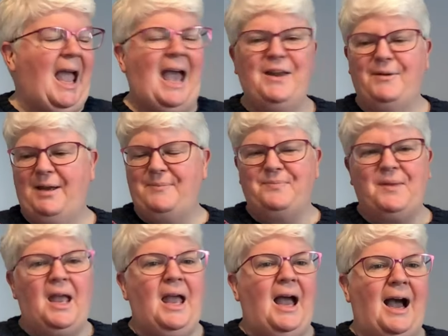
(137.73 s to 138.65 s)
Anyway,
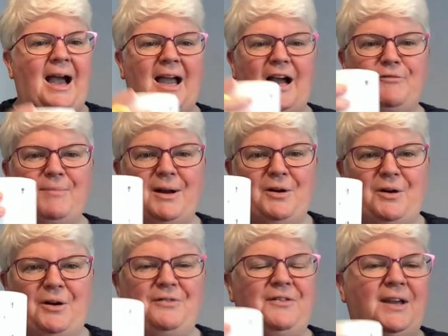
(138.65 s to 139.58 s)
I have my
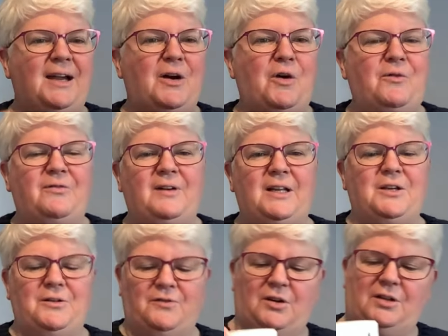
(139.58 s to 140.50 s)
coffee. Hopefully
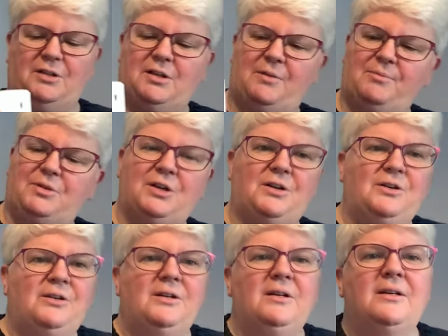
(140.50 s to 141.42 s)
you've got some
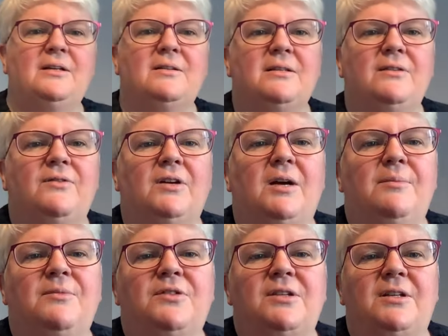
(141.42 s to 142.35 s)
too. So if it
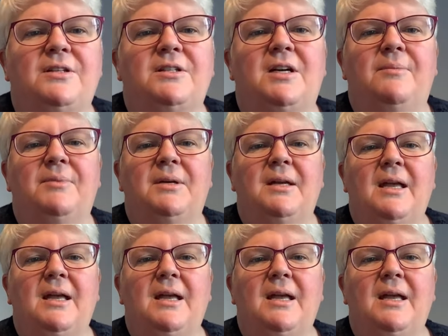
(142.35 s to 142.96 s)
comes, turns up.